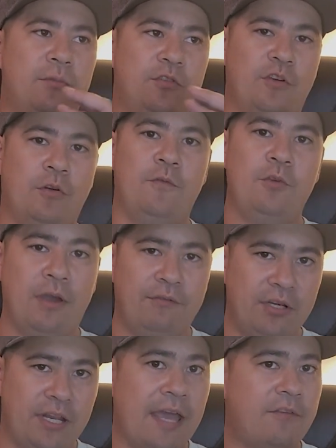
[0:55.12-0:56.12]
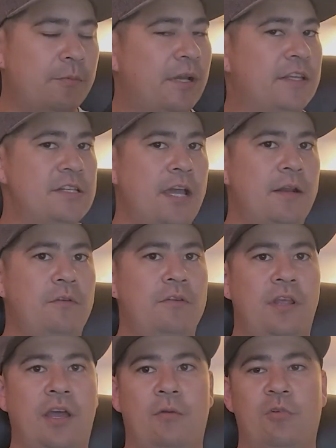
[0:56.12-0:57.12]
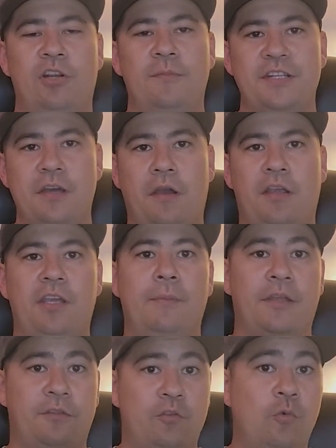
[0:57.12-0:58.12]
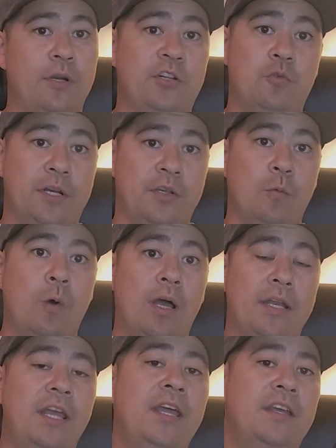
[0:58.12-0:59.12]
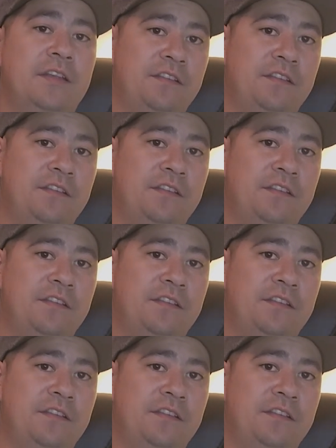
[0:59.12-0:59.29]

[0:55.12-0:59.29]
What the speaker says: So if you haven't gathered by the title, we're going to be talking about the 2021